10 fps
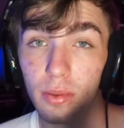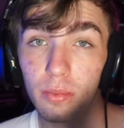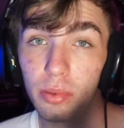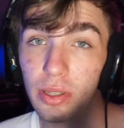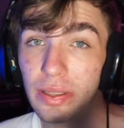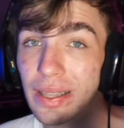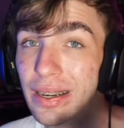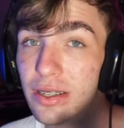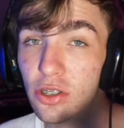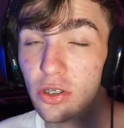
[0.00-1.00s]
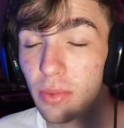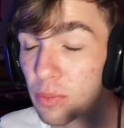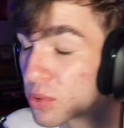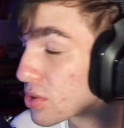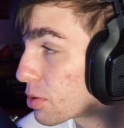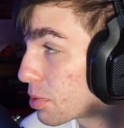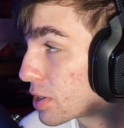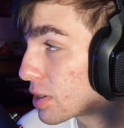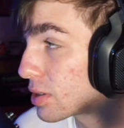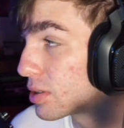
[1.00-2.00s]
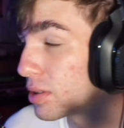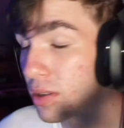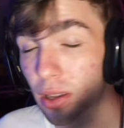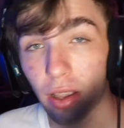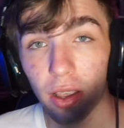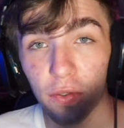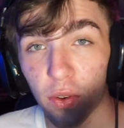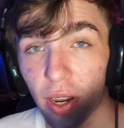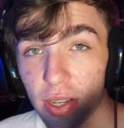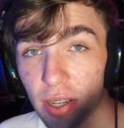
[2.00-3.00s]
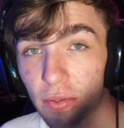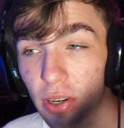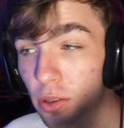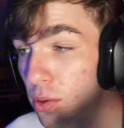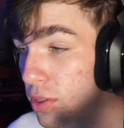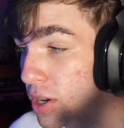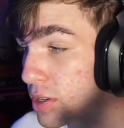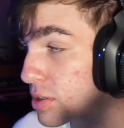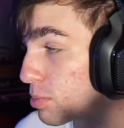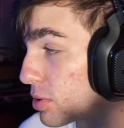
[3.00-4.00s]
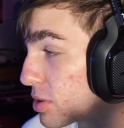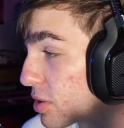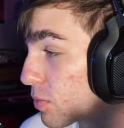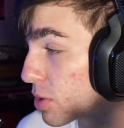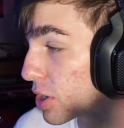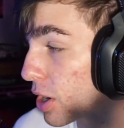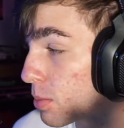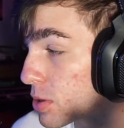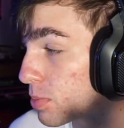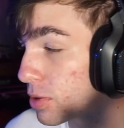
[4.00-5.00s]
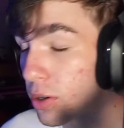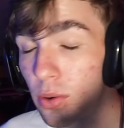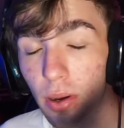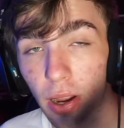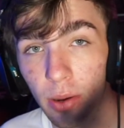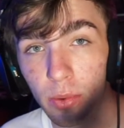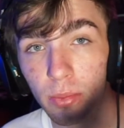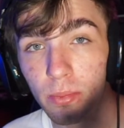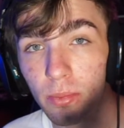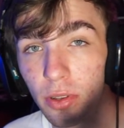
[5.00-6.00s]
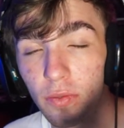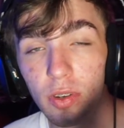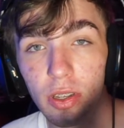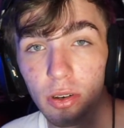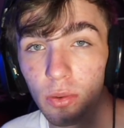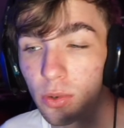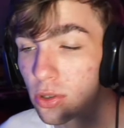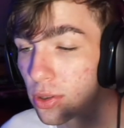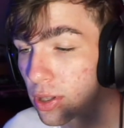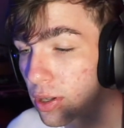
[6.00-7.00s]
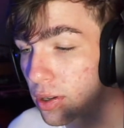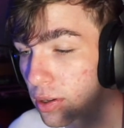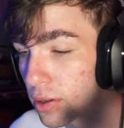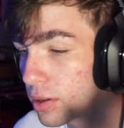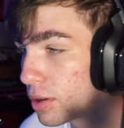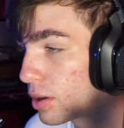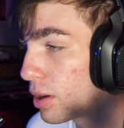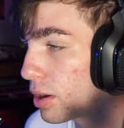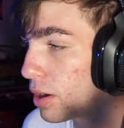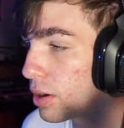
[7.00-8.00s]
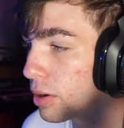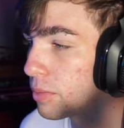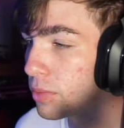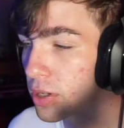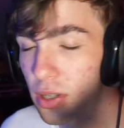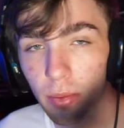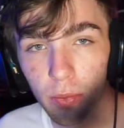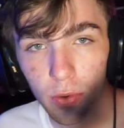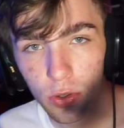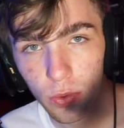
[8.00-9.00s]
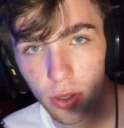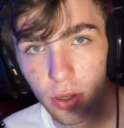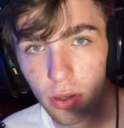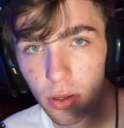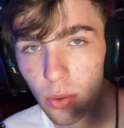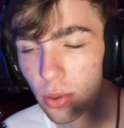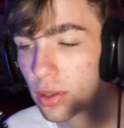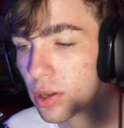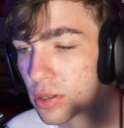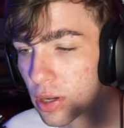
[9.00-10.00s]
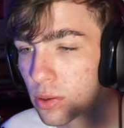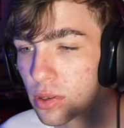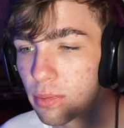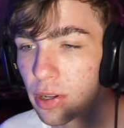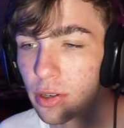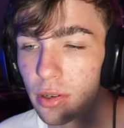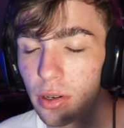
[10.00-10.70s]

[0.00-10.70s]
But that is just my personal opinion. If you guys have any other thoughts, please leave them in the comments below. I would love to hear what you think. And tell me which one you think sounds better,